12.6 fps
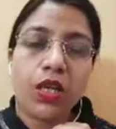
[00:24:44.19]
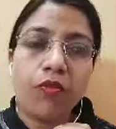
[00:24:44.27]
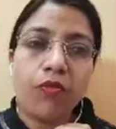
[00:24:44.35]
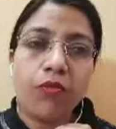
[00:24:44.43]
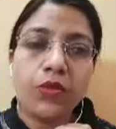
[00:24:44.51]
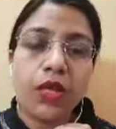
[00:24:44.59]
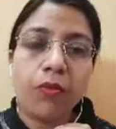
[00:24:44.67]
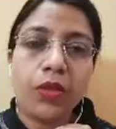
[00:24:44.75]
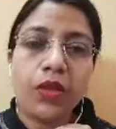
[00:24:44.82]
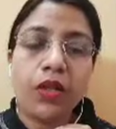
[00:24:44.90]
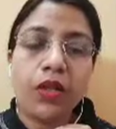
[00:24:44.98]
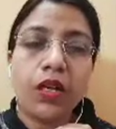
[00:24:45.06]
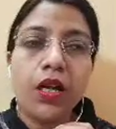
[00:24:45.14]
something
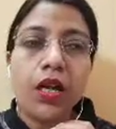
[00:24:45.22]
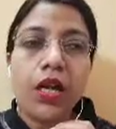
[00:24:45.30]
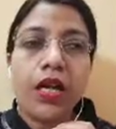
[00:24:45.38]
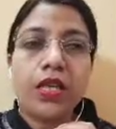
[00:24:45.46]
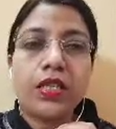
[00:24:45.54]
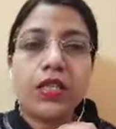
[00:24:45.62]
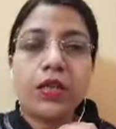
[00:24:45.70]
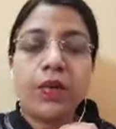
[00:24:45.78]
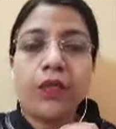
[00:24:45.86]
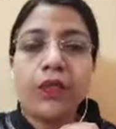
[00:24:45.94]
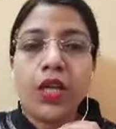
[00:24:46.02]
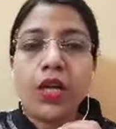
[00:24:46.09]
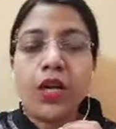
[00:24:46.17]

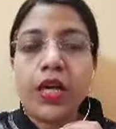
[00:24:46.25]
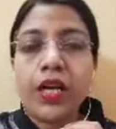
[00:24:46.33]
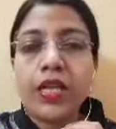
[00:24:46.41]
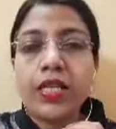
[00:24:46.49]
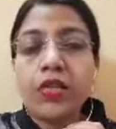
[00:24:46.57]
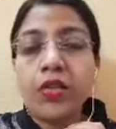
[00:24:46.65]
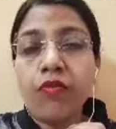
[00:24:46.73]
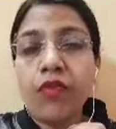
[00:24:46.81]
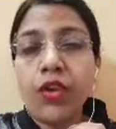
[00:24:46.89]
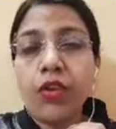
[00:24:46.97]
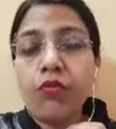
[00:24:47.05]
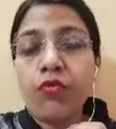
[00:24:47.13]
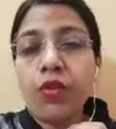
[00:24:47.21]
is different
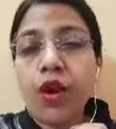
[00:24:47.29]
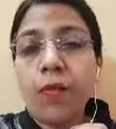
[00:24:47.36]
from